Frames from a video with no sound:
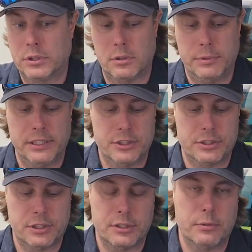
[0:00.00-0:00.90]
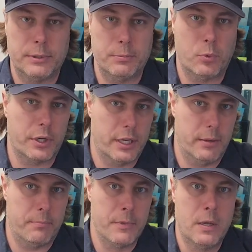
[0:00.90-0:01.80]
It'll be just a little bit more
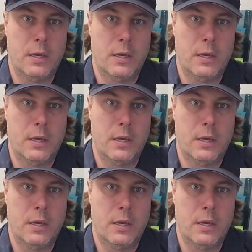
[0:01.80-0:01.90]
dim.